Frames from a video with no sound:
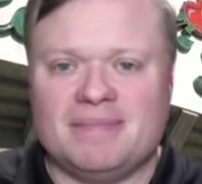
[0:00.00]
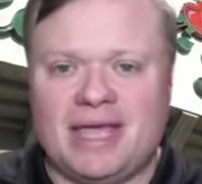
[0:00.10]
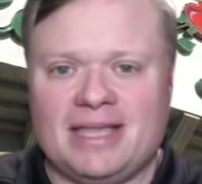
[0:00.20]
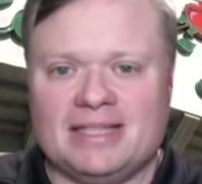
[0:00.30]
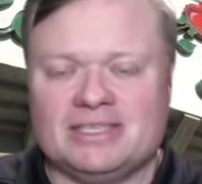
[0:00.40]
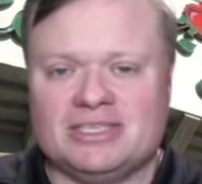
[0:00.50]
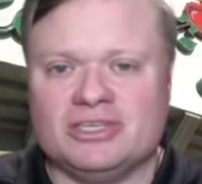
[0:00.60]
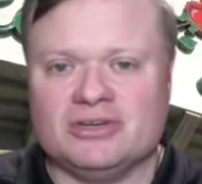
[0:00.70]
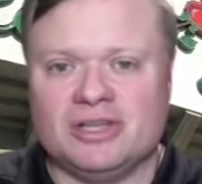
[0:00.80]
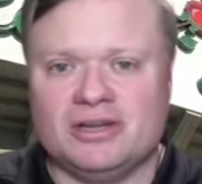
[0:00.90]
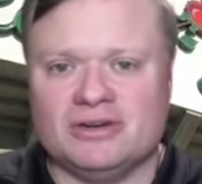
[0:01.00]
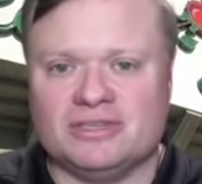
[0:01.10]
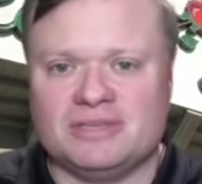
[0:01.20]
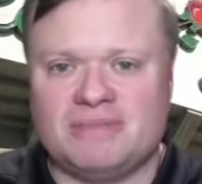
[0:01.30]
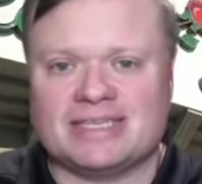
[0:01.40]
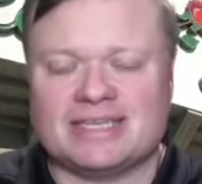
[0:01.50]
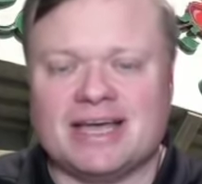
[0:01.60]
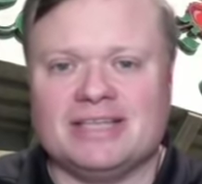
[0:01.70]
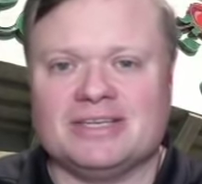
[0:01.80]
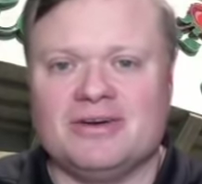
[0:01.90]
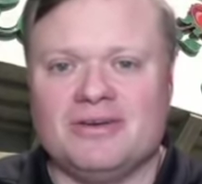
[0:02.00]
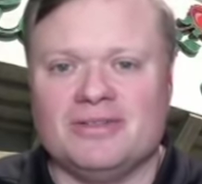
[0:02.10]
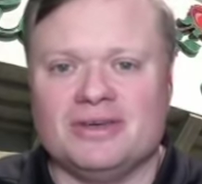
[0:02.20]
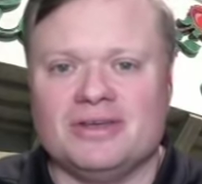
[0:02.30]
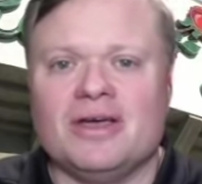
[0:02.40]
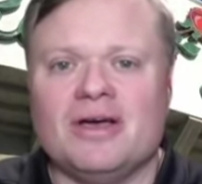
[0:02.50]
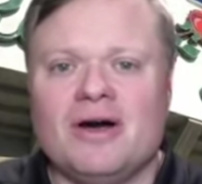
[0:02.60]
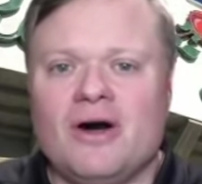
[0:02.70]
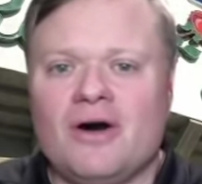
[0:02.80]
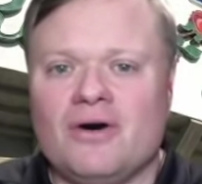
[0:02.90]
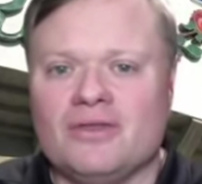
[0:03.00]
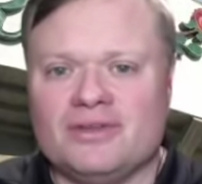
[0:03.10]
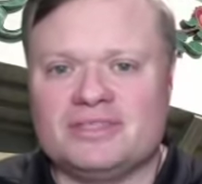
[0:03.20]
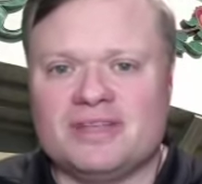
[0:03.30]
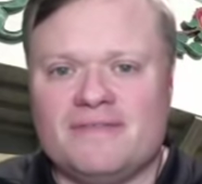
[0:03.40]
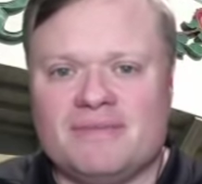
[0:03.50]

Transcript: bands and cheerleaders and mascots and all the good stuff